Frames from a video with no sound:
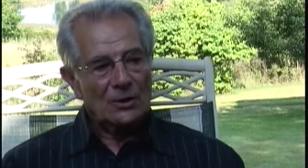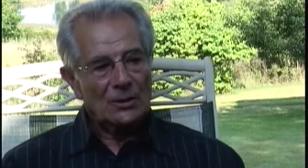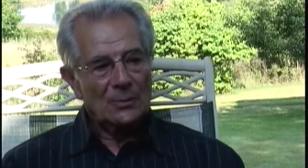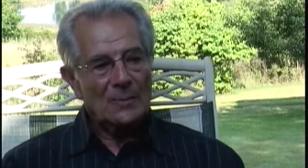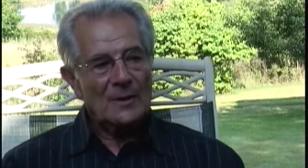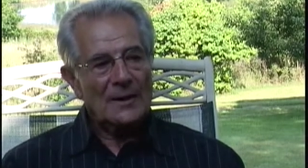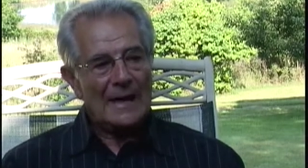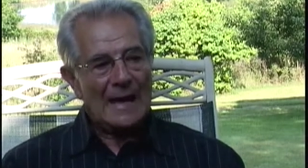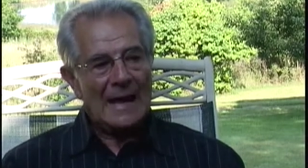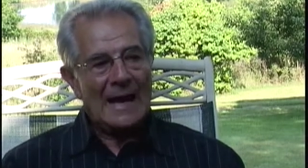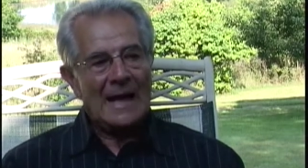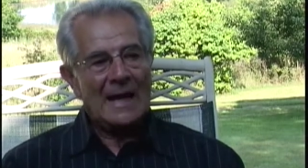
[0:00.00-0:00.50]

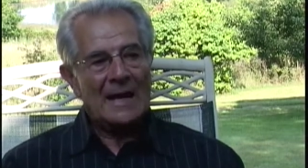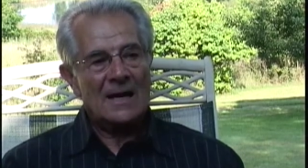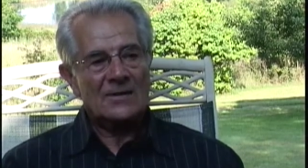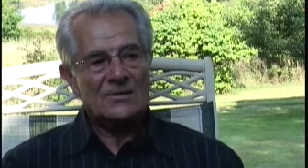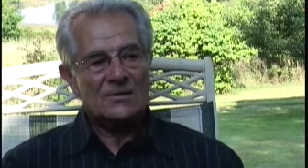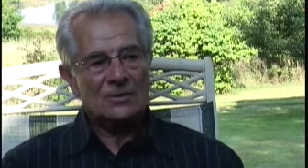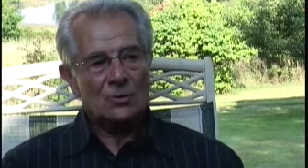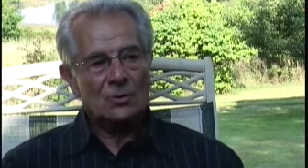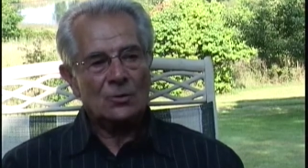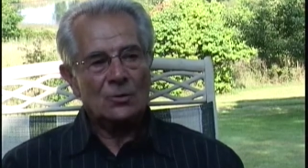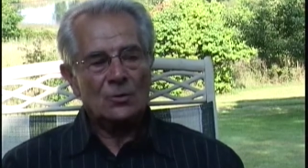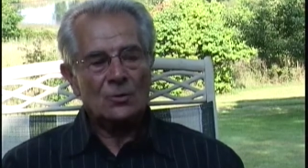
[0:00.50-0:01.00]
be
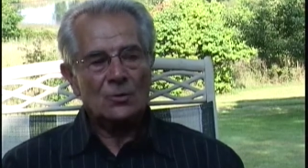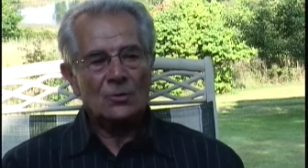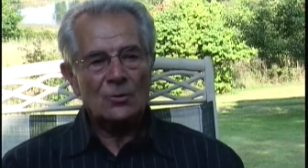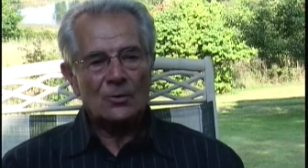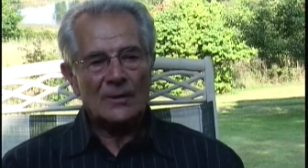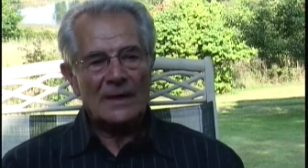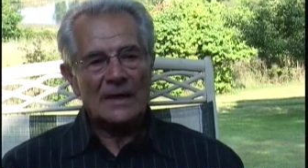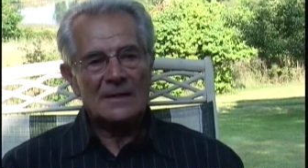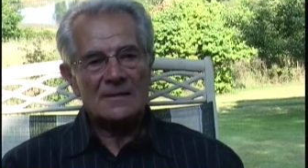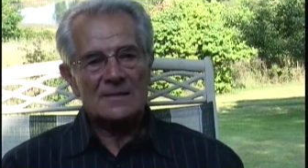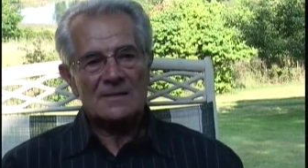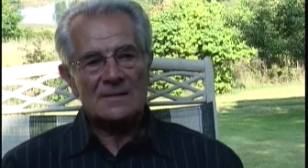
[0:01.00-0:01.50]
asked to
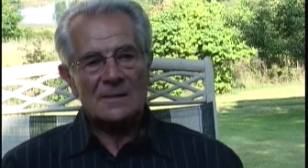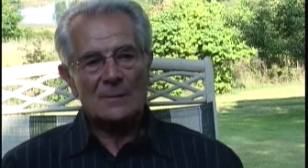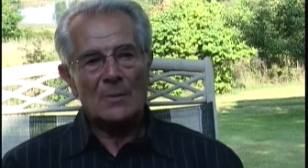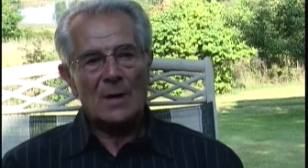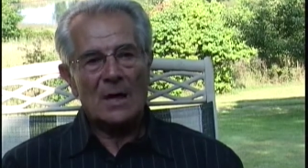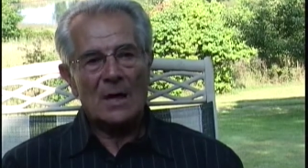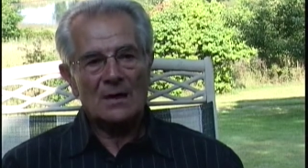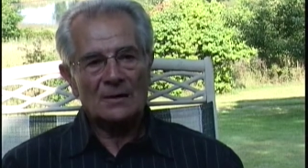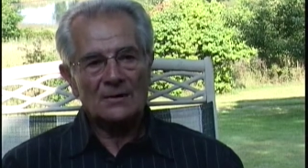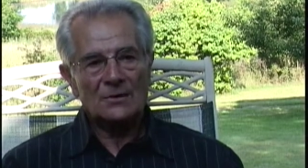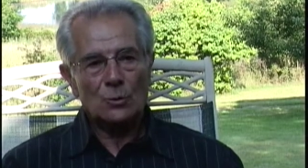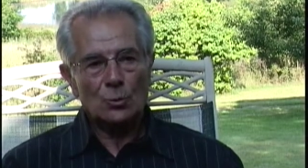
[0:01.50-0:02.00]
create some
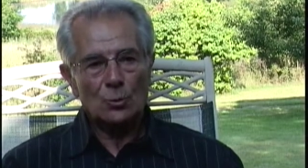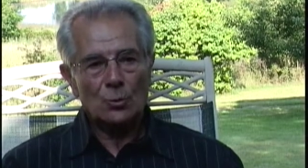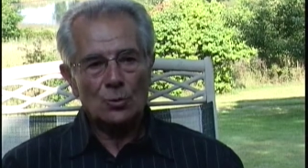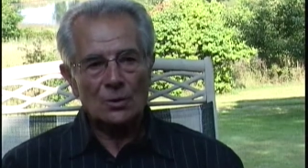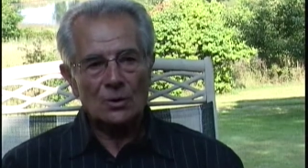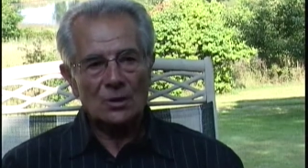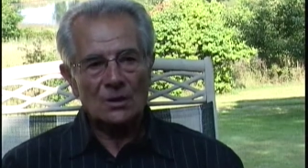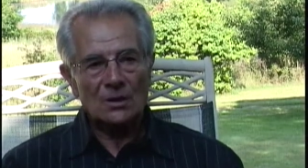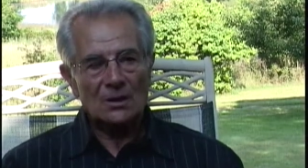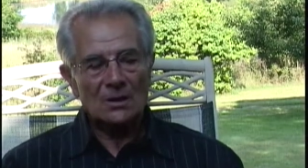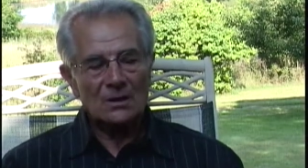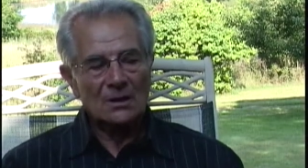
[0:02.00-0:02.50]

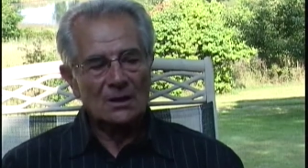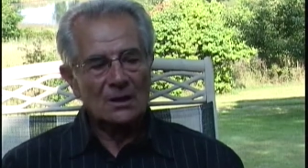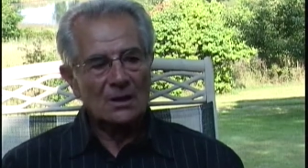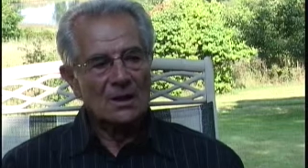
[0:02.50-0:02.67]
artwork